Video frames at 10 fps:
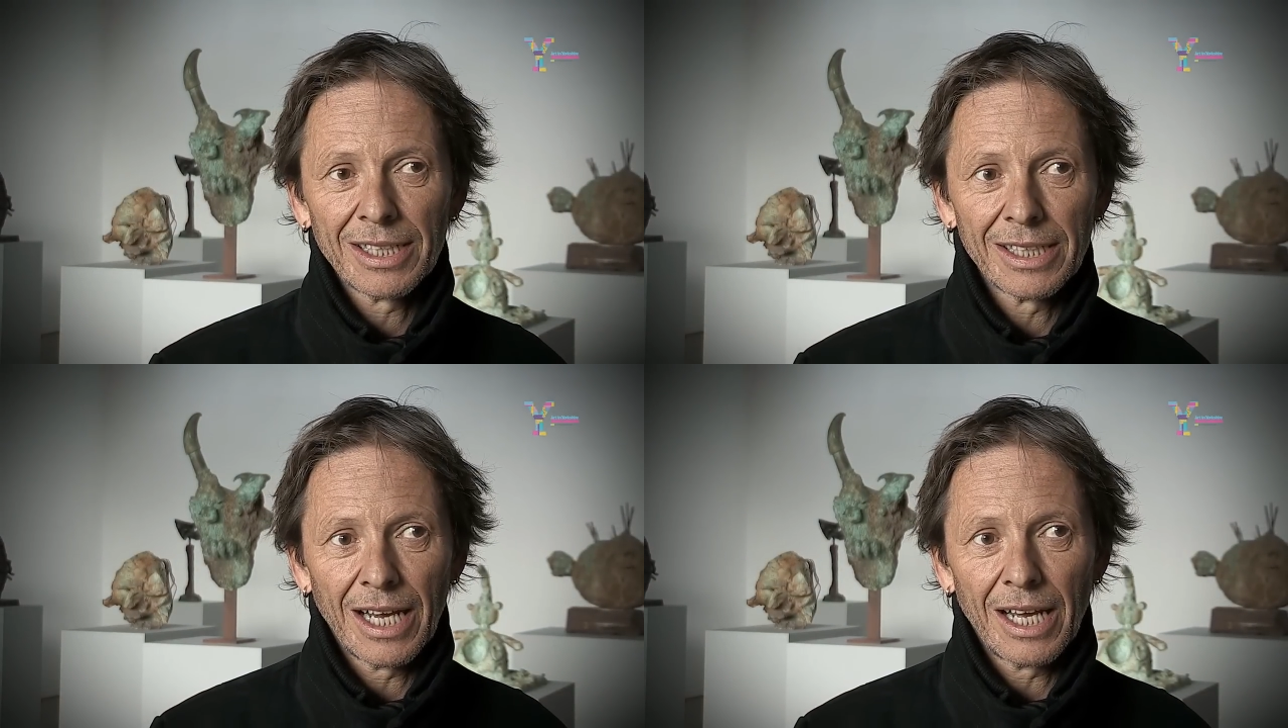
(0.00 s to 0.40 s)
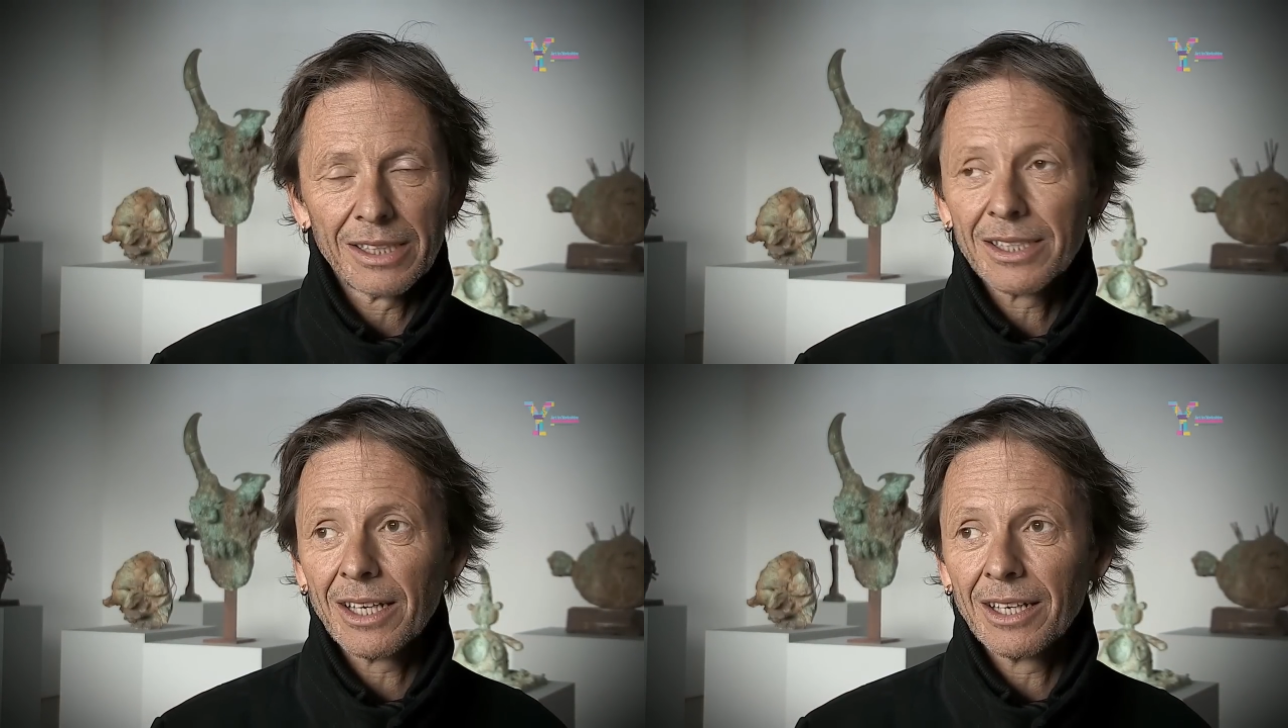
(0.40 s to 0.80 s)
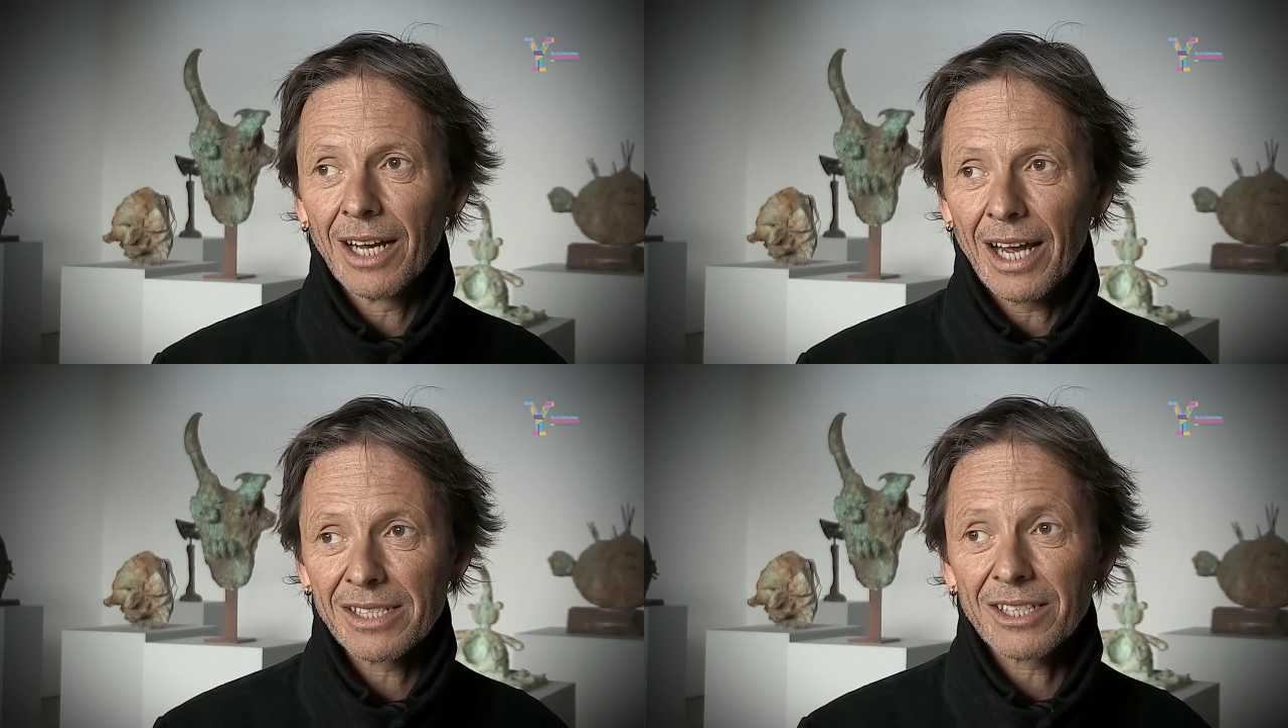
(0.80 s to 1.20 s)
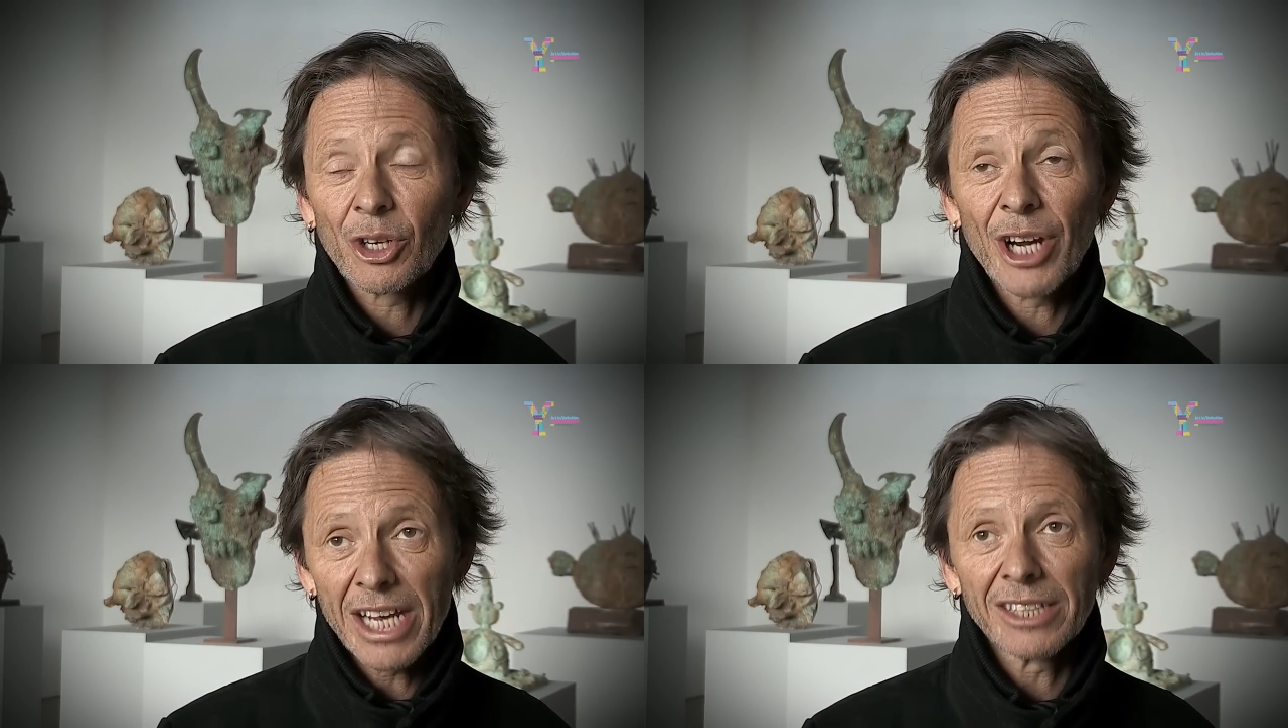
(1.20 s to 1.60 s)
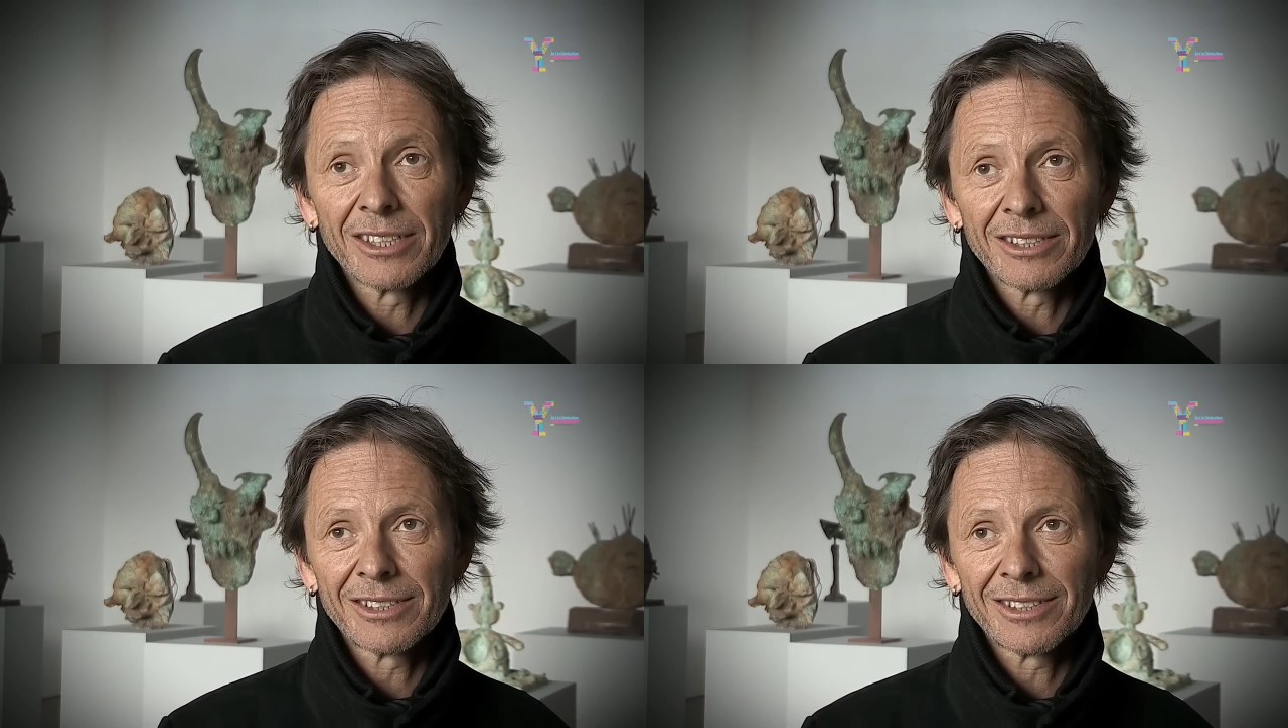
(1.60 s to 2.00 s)
that has
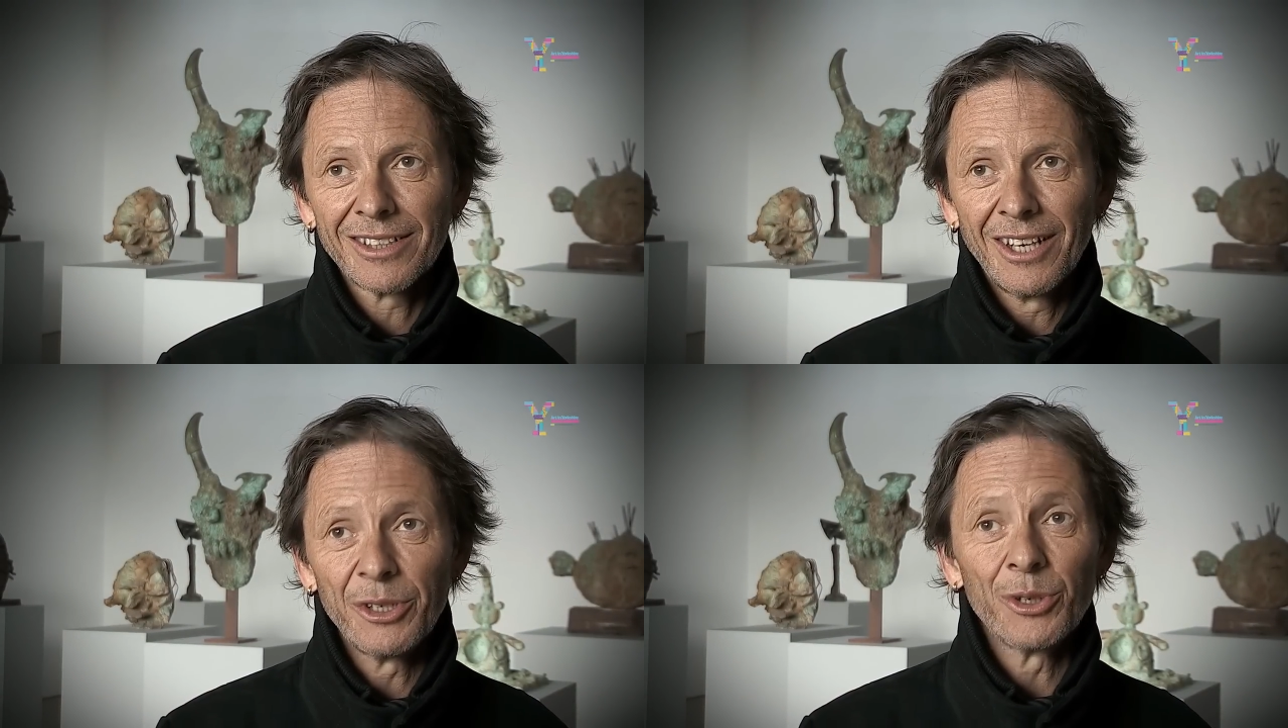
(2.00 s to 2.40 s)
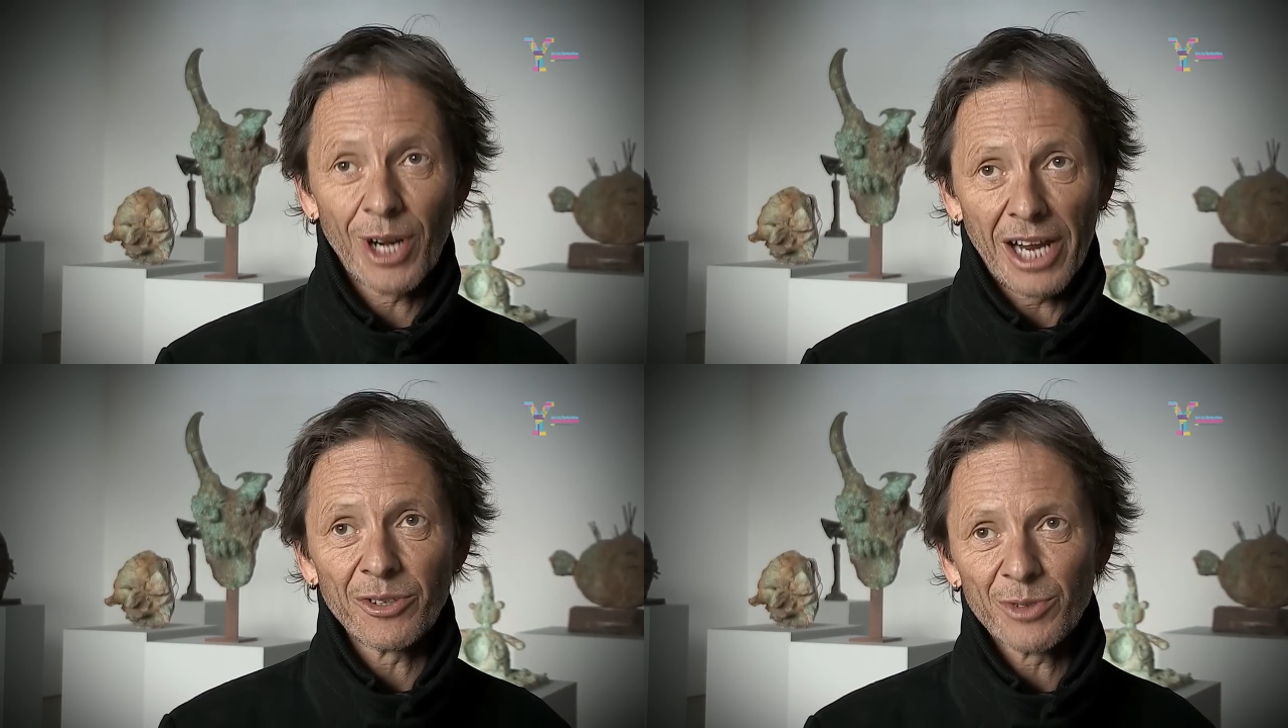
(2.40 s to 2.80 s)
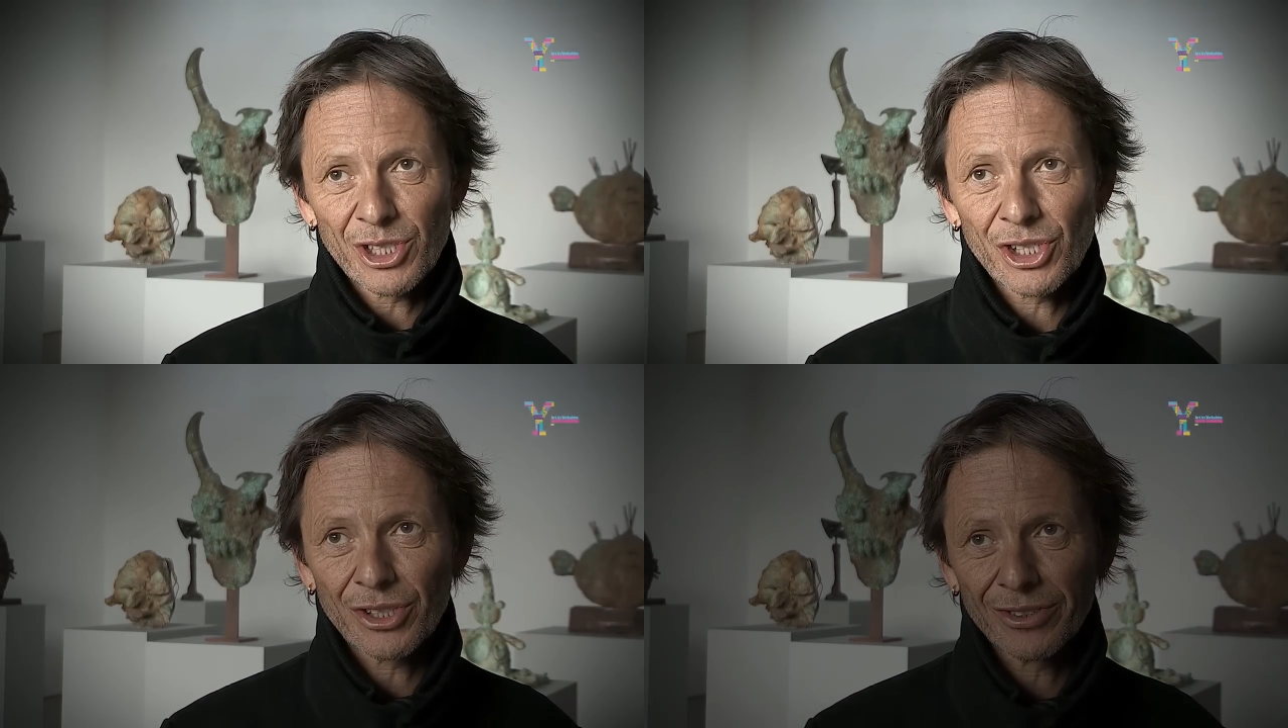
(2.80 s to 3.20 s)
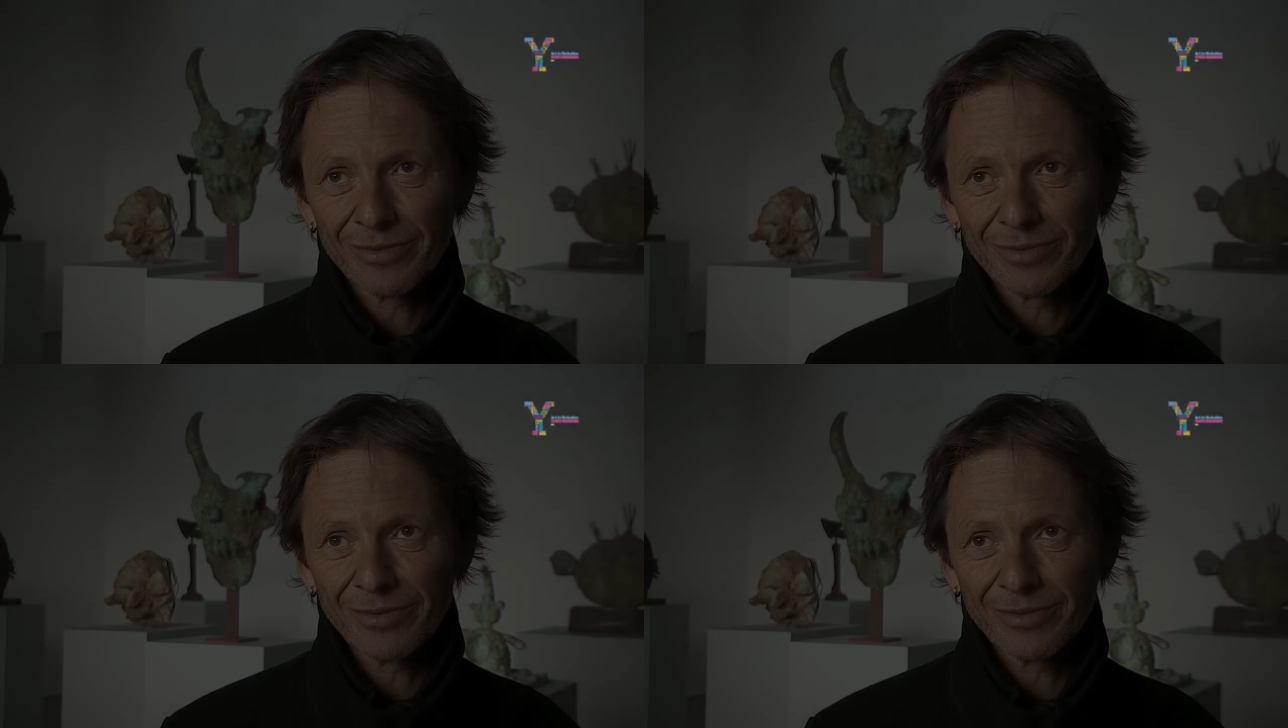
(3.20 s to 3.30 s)
created a new language.